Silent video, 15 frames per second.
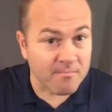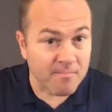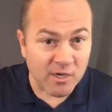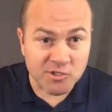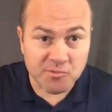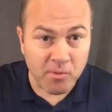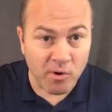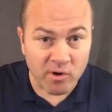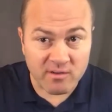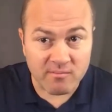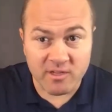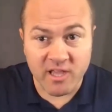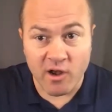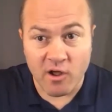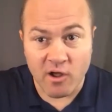most part,
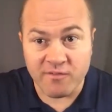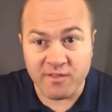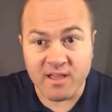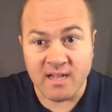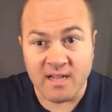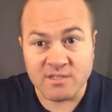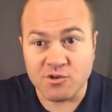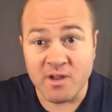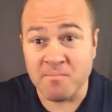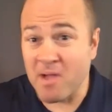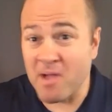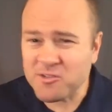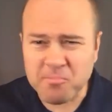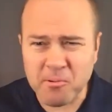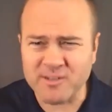you know, of the country, in
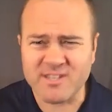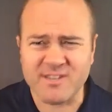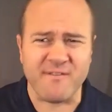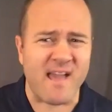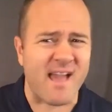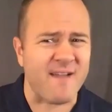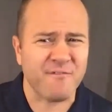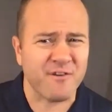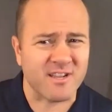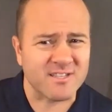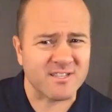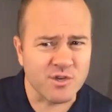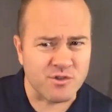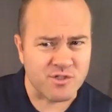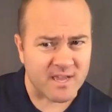most parts of Africa
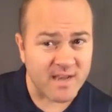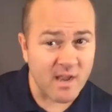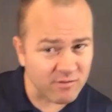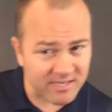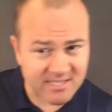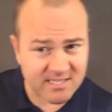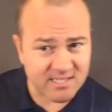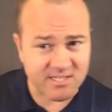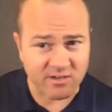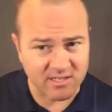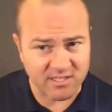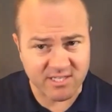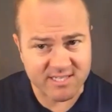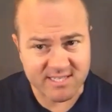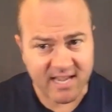too, they don't necessarily
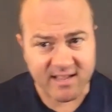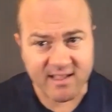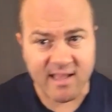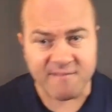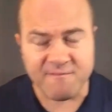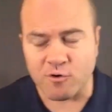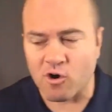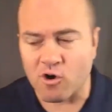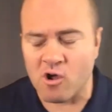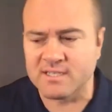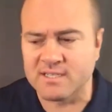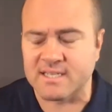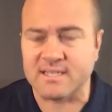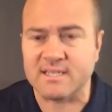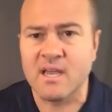just take that for
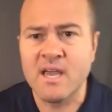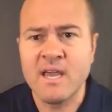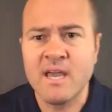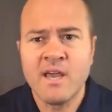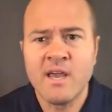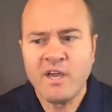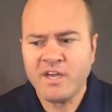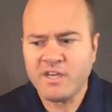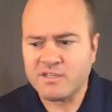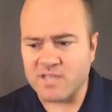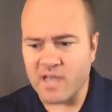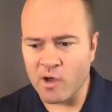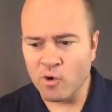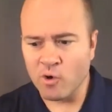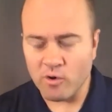granted.
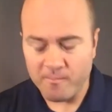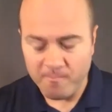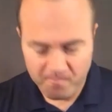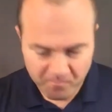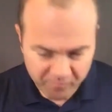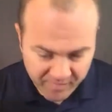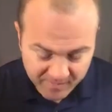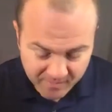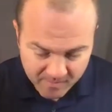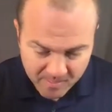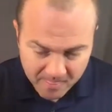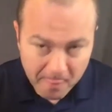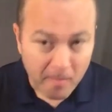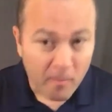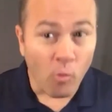So,
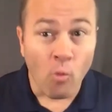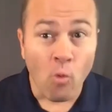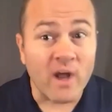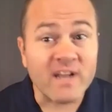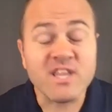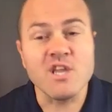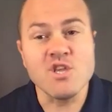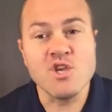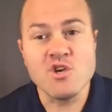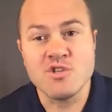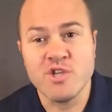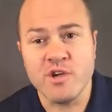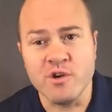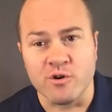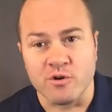what can you
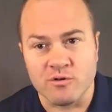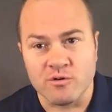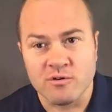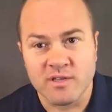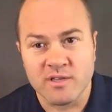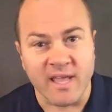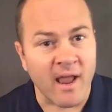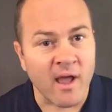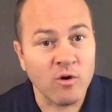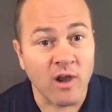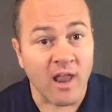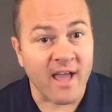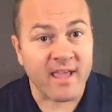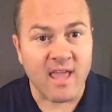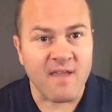do? You know,
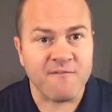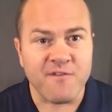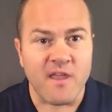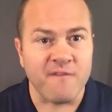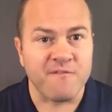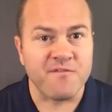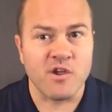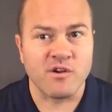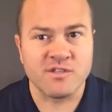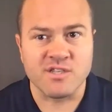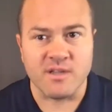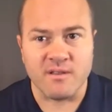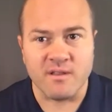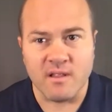like if if there's